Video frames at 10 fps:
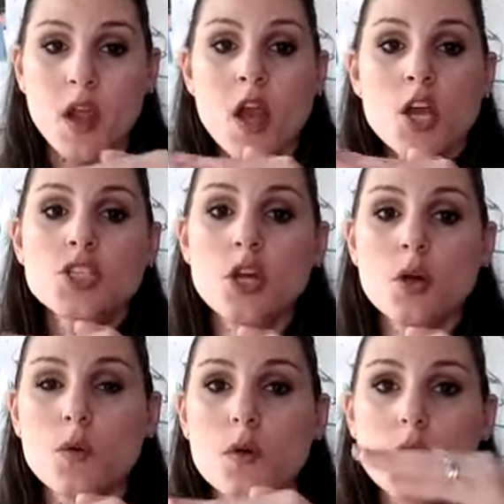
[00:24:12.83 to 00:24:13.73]

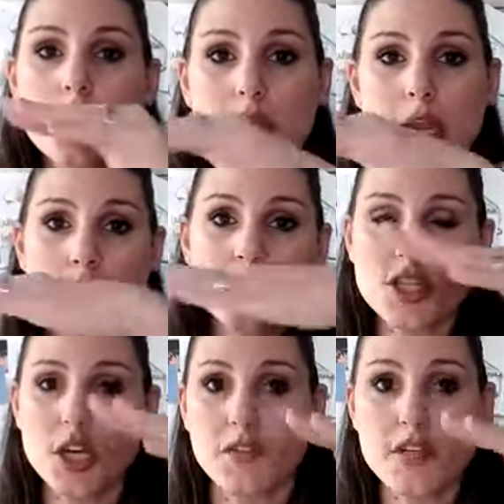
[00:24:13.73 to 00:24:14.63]
So here's the
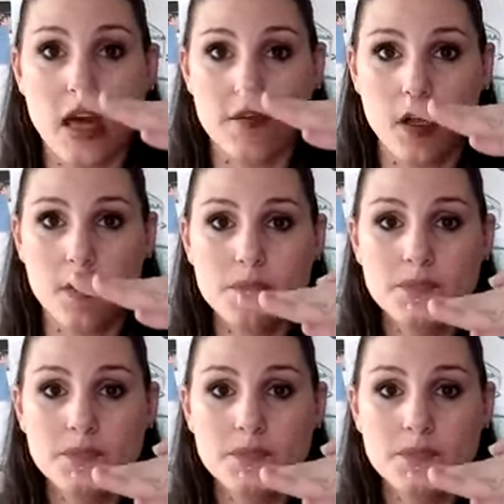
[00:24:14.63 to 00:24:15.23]
surface level.